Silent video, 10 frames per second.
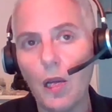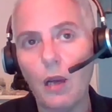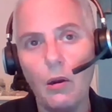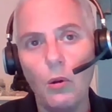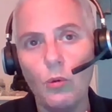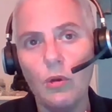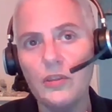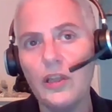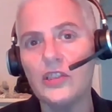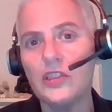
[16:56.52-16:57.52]
oh,
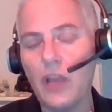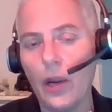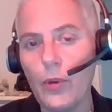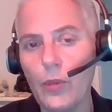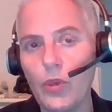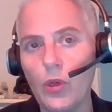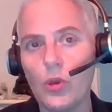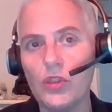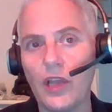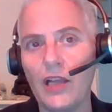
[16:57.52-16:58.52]
that's scary
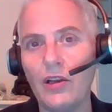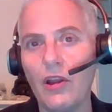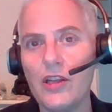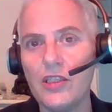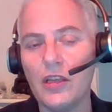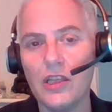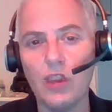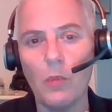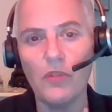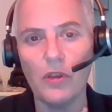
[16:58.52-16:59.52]
because analyzing is
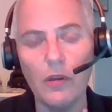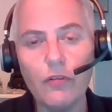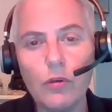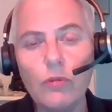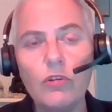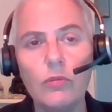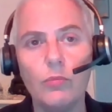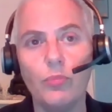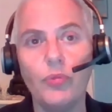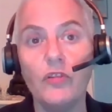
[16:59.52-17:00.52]
something difficult,
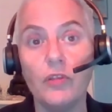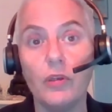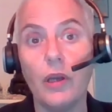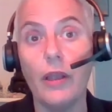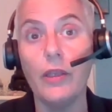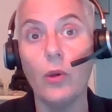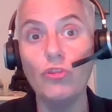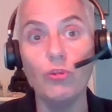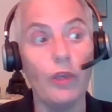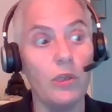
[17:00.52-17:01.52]
but I
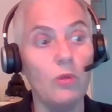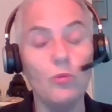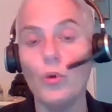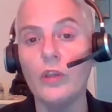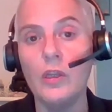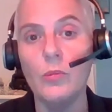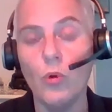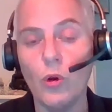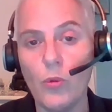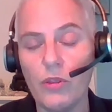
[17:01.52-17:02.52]
also cannot work
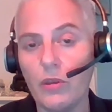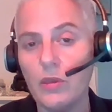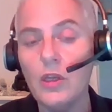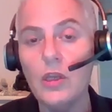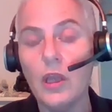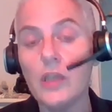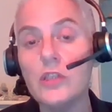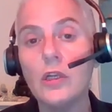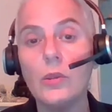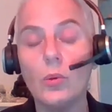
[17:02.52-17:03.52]
anymore with
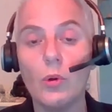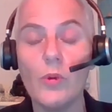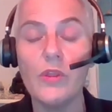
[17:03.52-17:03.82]
Excel or with